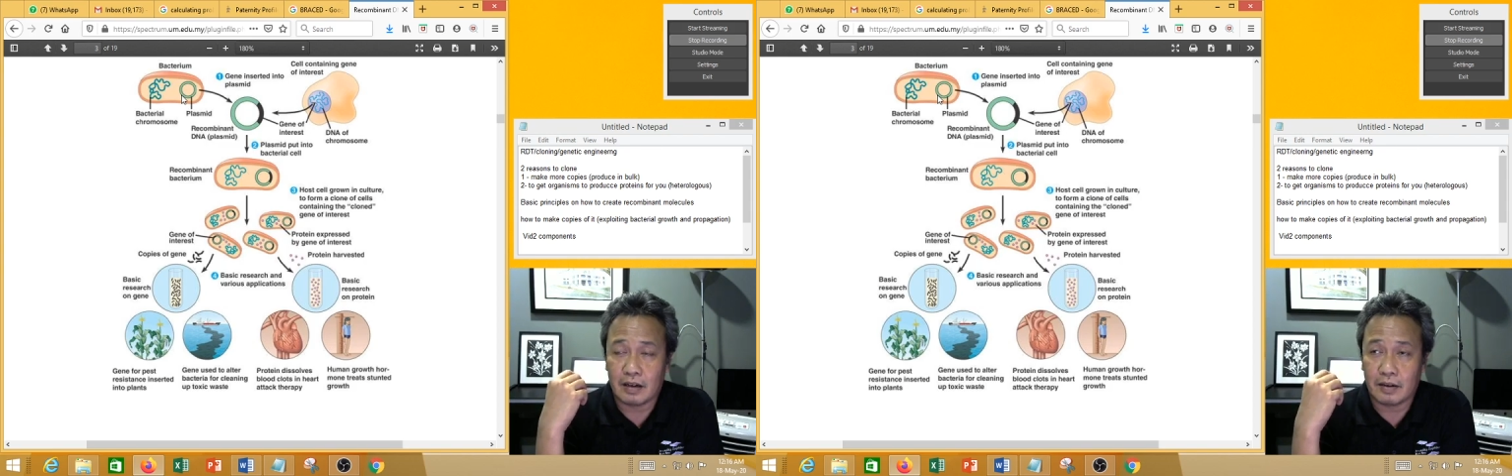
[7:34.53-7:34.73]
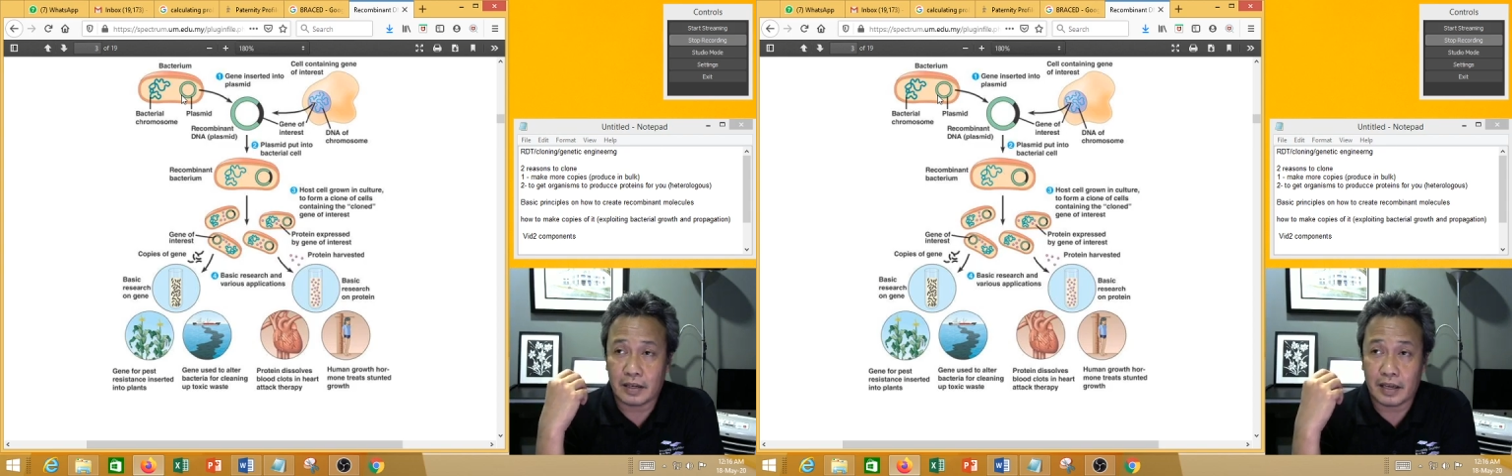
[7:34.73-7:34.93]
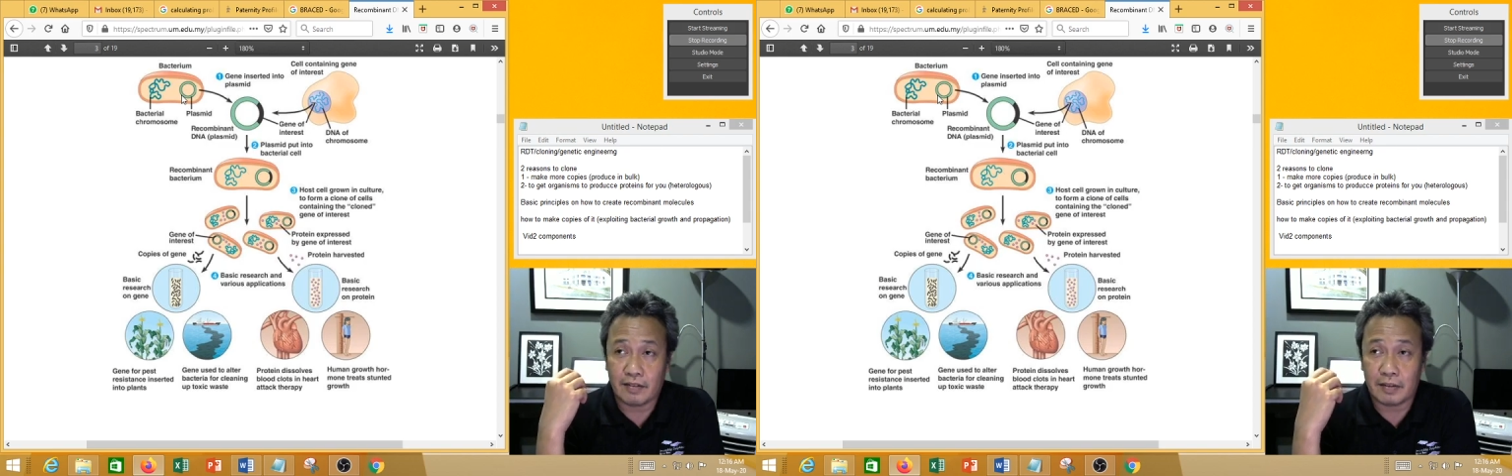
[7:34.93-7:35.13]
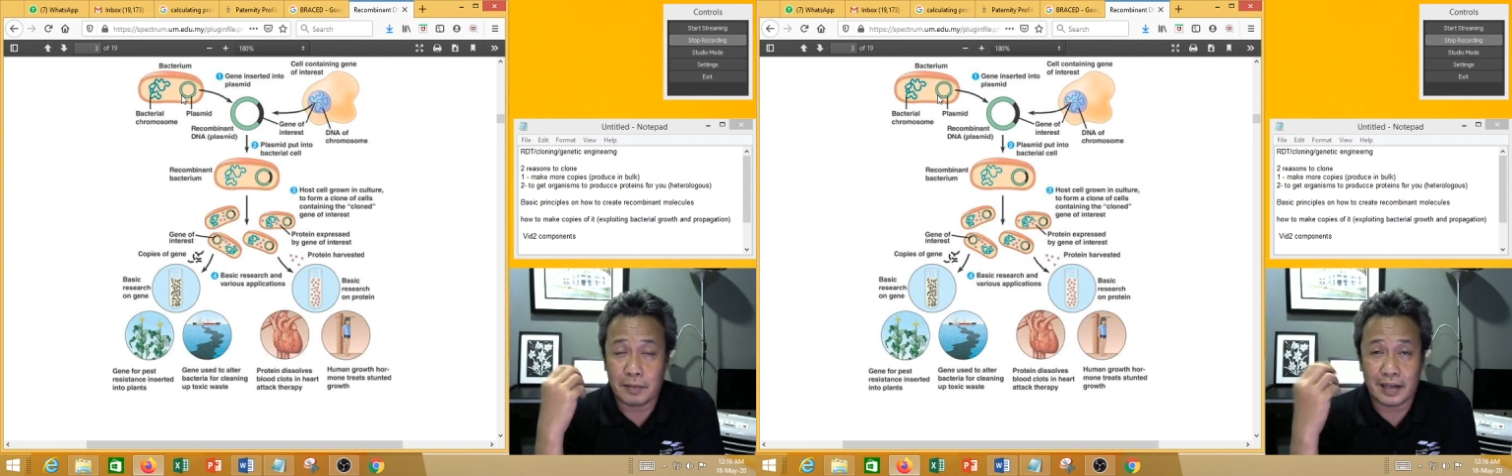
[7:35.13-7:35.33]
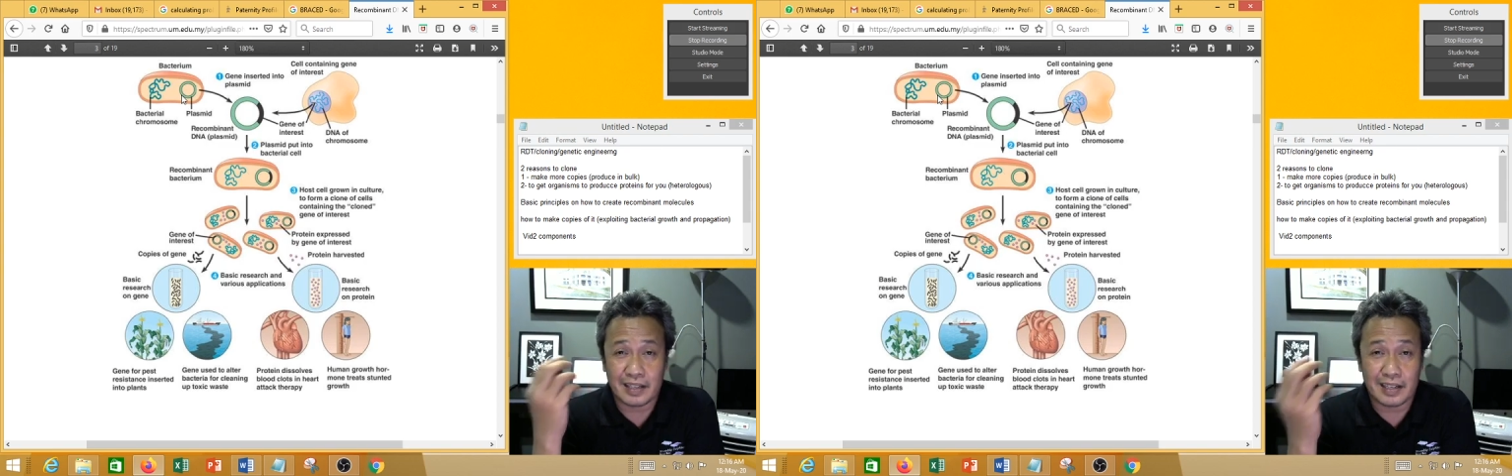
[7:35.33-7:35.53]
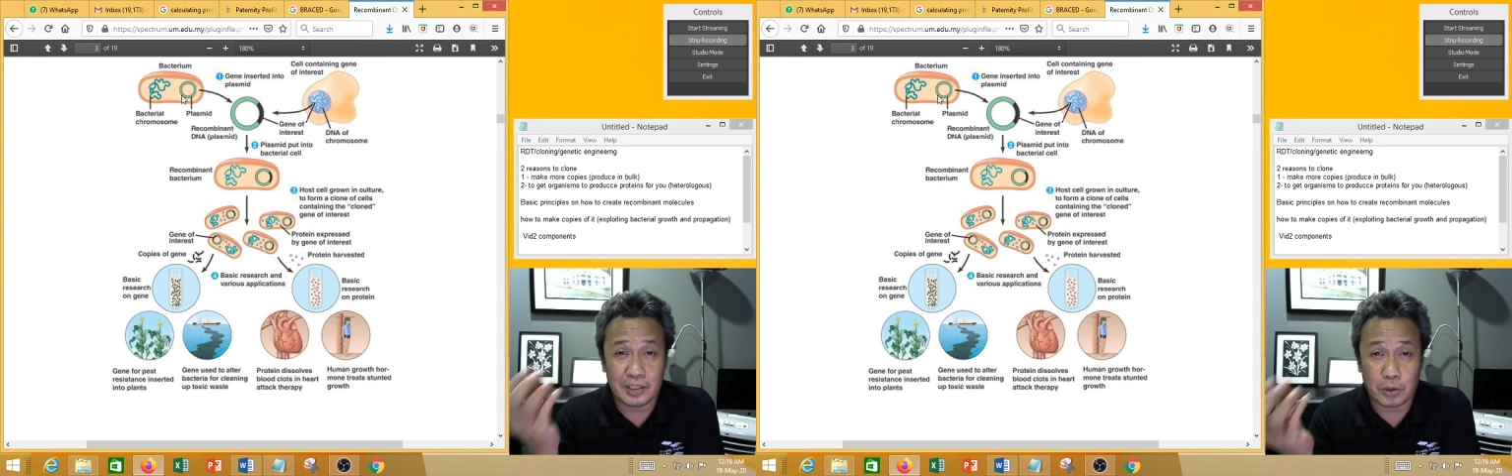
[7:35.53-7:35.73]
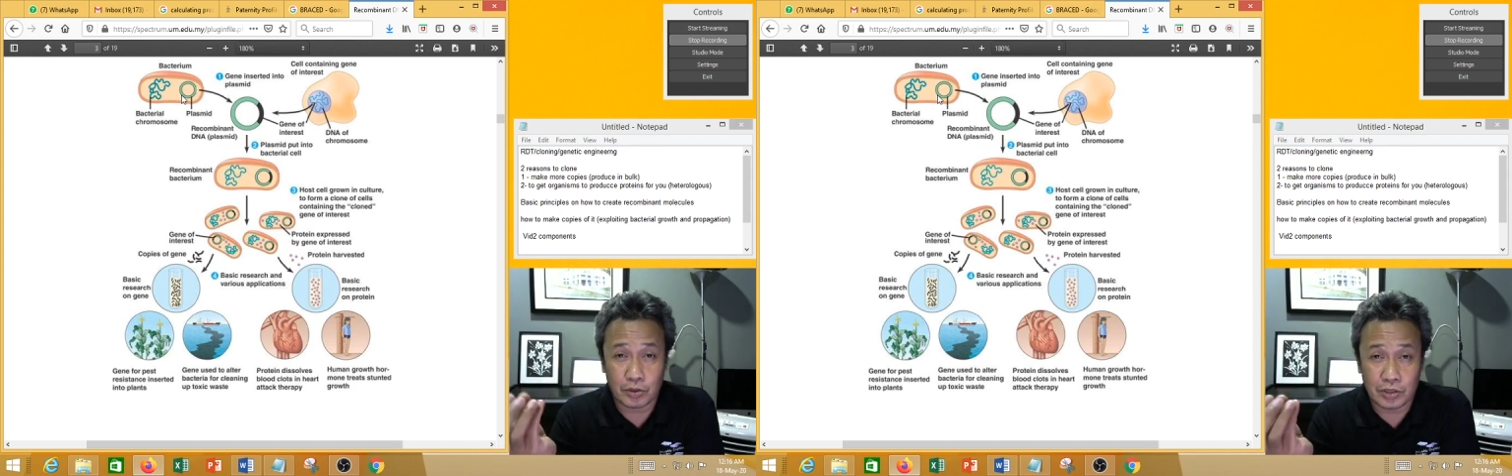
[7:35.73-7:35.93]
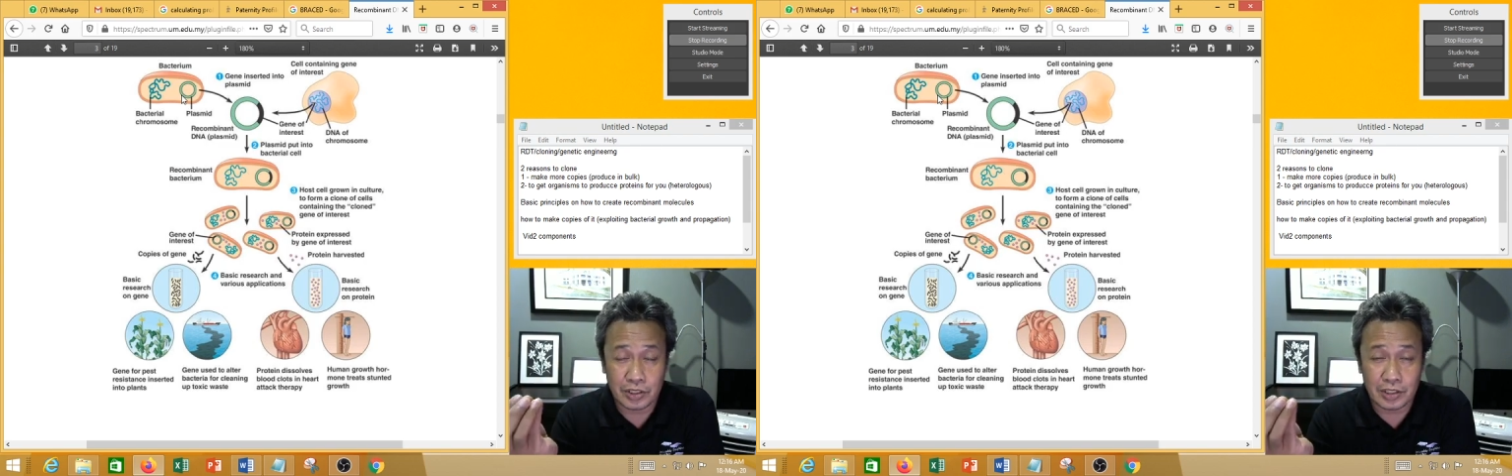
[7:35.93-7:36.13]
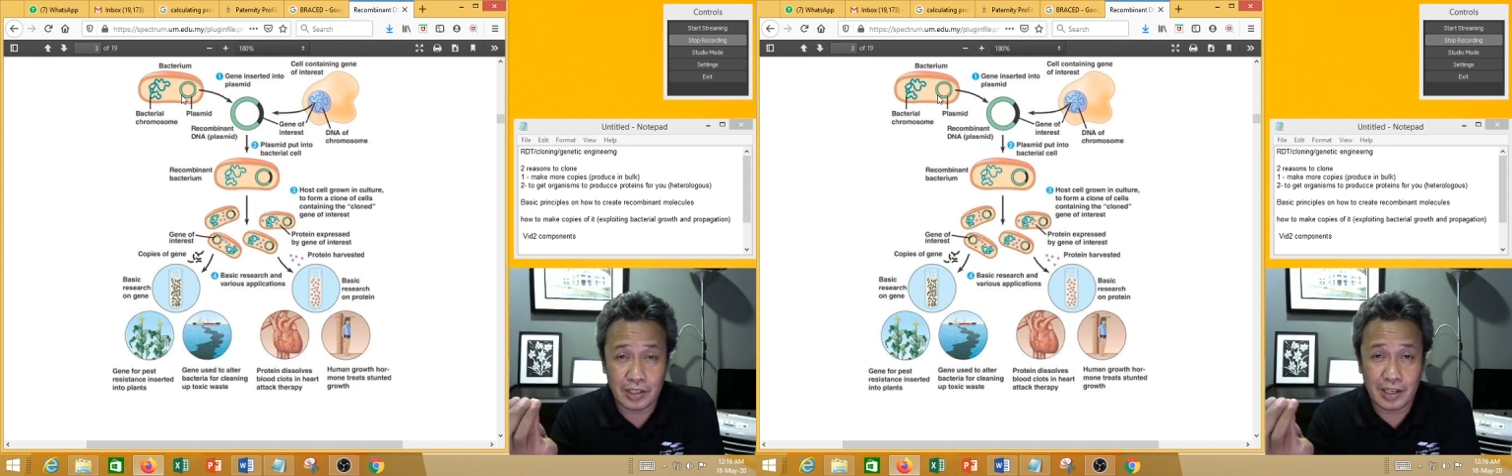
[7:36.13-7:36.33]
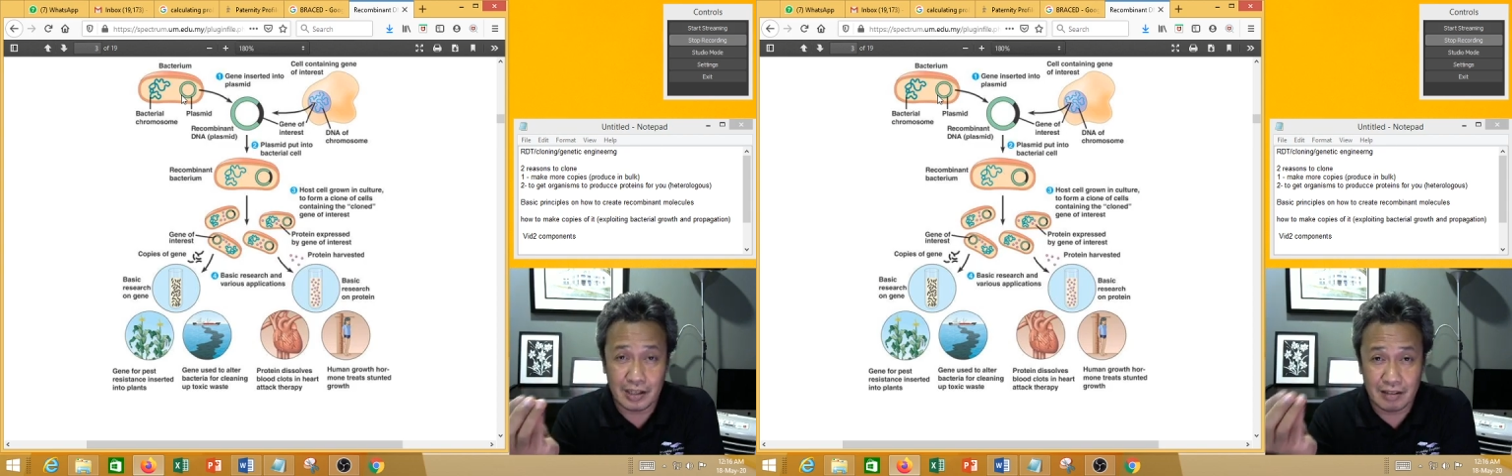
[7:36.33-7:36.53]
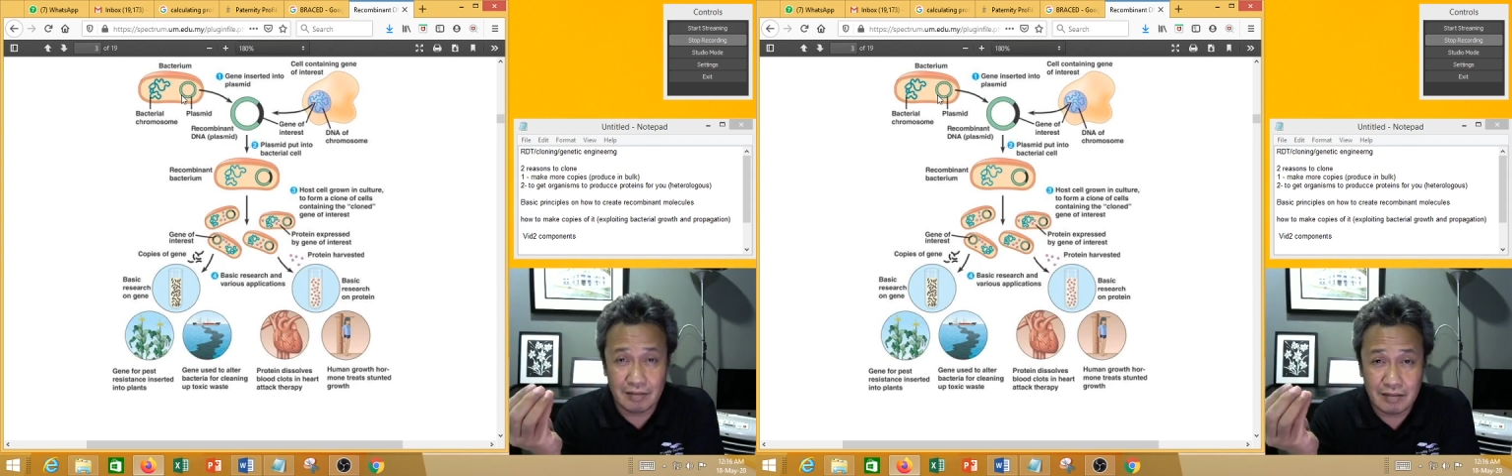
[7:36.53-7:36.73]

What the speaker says: gave the bacteria toxicity.